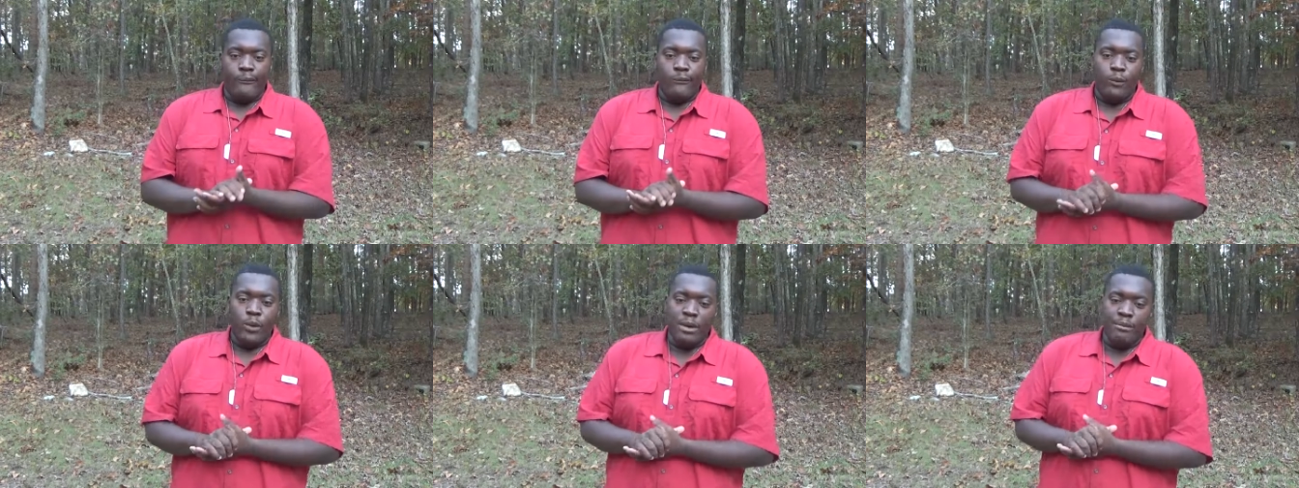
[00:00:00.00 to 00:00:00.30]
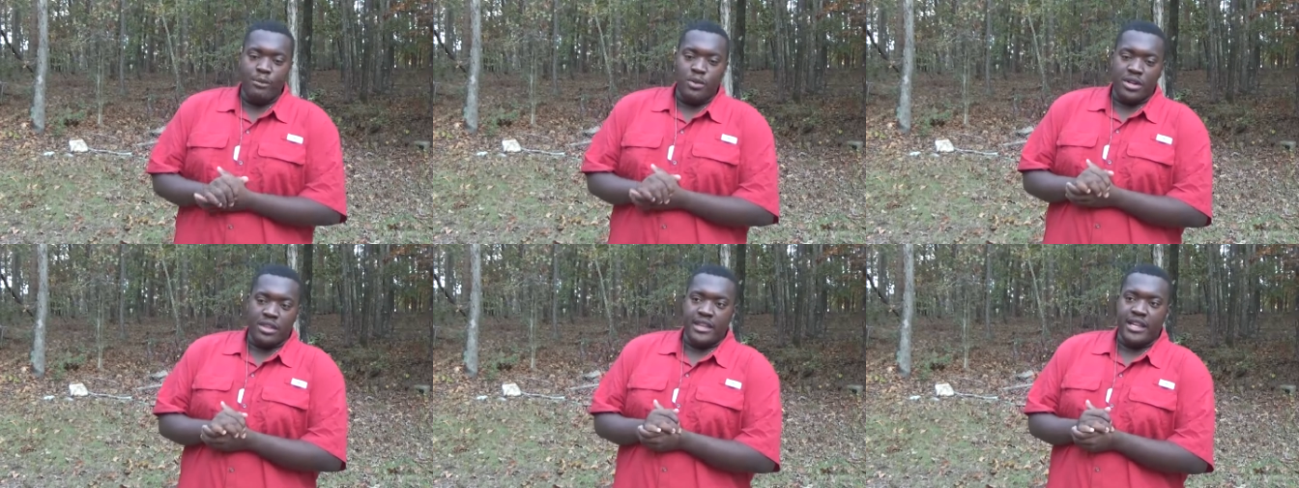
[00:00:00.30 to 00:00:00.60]

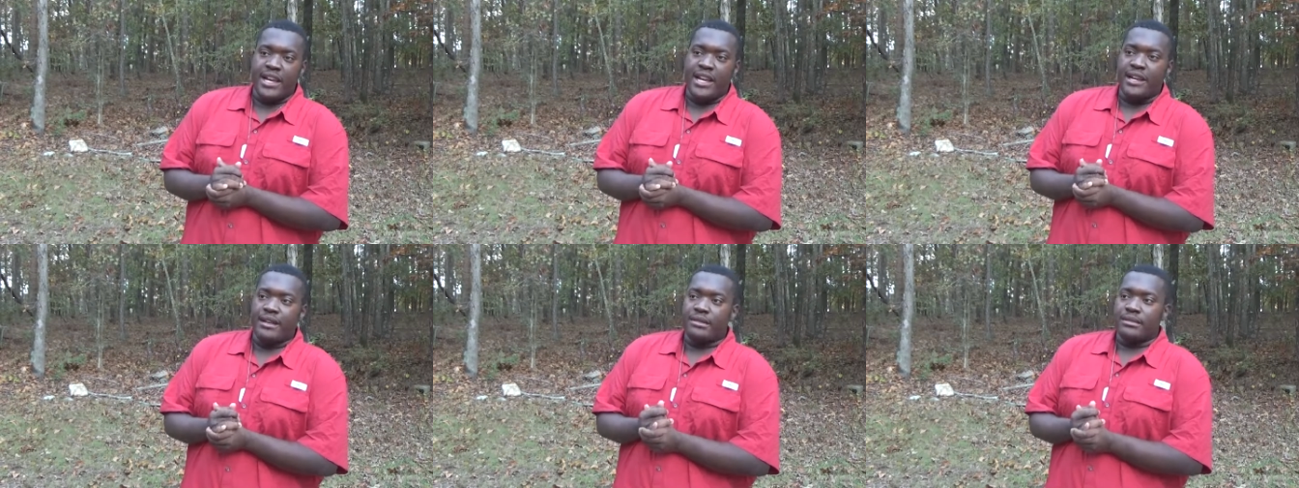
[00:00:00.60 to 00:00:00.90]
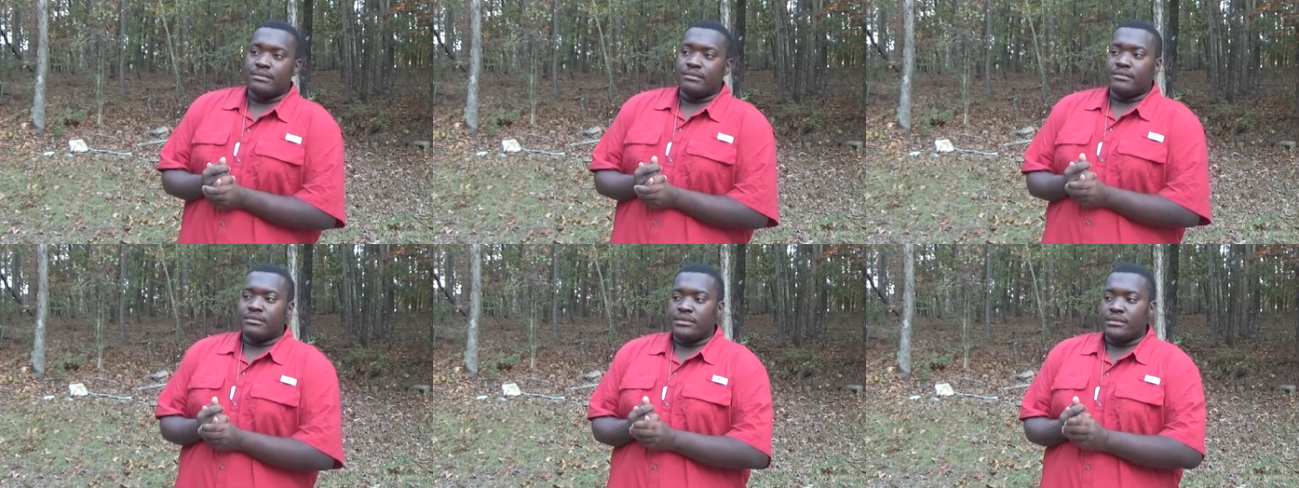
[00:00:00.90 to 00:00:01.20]
One more thing.
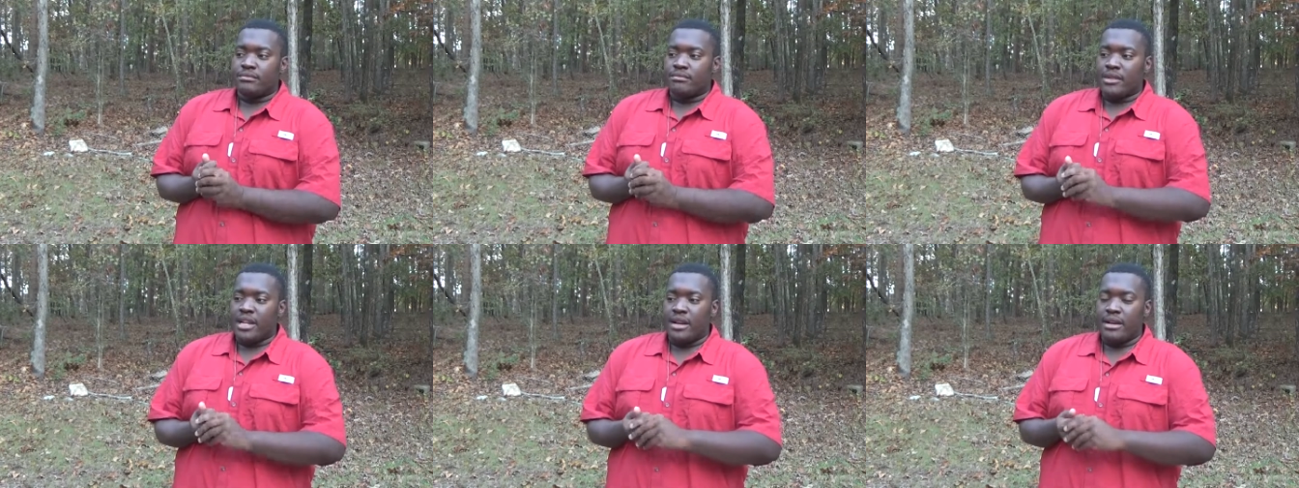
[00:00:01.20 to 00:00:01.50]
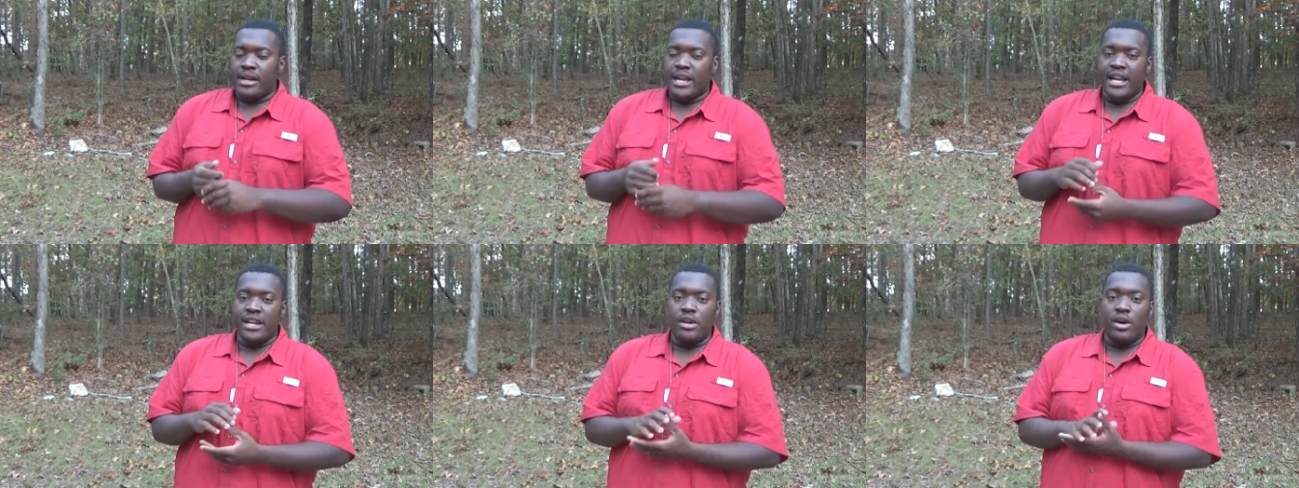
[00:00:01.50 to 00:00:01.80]

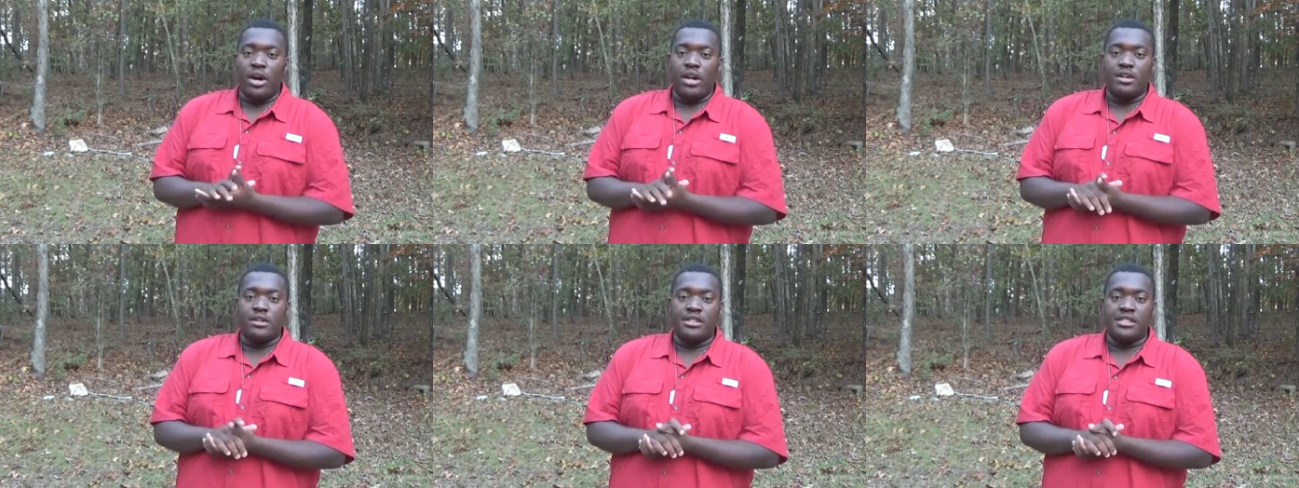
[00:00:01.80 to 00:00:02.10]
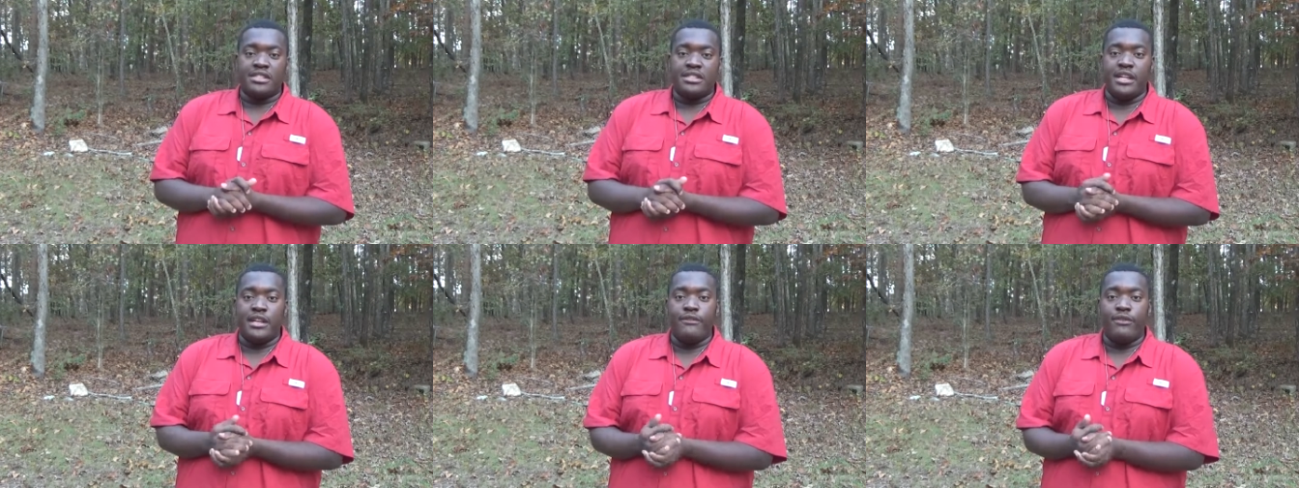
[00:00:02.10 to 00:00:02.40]
In honor of
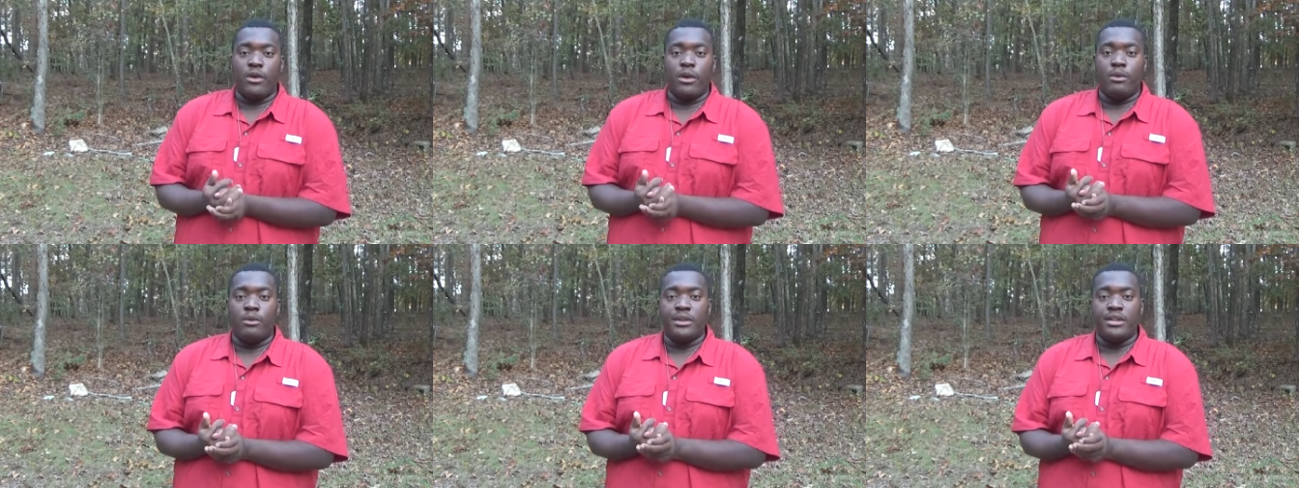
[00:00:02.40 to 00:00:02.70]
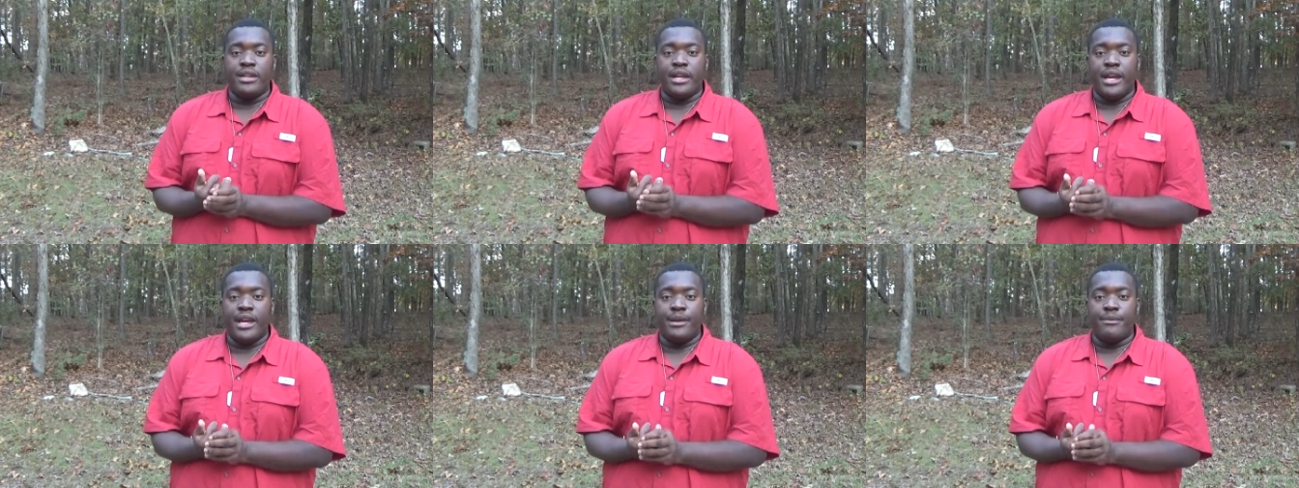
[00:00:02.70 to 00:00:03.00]
Steve
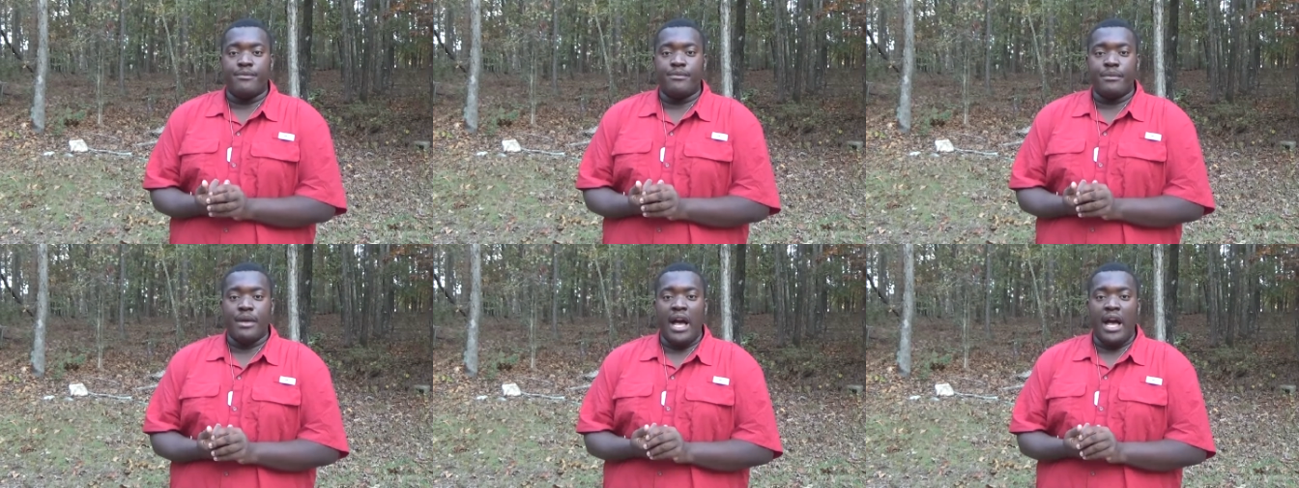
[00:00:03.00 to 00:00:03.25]
Irwin Day,